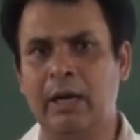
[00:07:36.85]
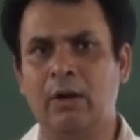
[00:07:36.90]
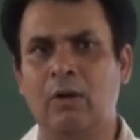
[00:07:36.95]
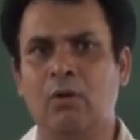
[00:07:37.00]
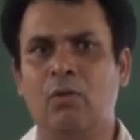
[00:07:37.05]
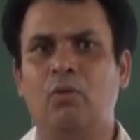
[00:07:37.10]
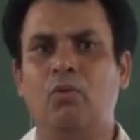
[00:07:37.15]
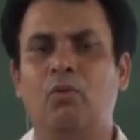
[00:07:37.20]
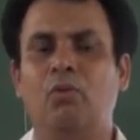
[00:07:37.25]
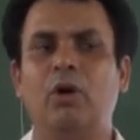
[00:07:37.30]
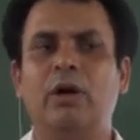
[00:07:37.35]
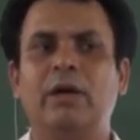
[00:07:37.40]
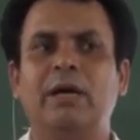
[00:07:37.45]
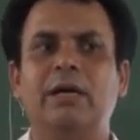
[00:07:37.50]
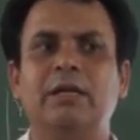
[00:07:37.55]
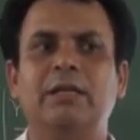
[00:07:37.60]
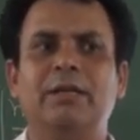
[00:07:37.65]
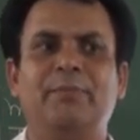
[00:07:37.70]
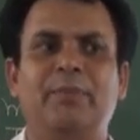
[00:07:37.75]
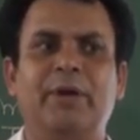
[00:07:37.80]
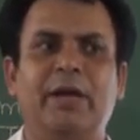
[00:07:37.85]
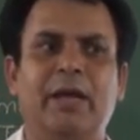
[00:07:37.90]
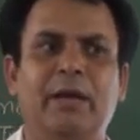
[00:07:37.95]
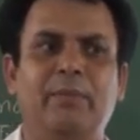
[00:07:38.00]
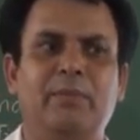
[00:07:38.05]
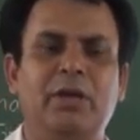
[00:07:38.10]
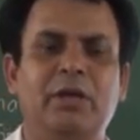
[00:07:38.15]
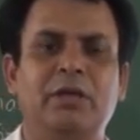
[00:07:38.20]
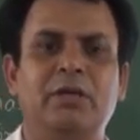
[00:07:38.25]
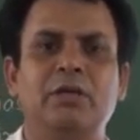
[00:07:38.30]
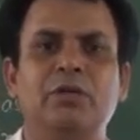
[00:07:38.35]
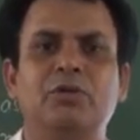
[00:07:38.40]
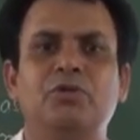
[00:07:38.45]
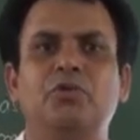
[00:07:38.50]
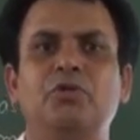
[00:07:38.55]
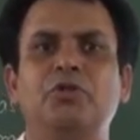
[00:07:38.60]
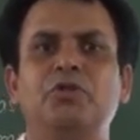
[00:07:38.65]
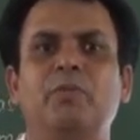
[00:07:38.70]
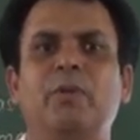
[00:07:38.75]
what are the parameters which will be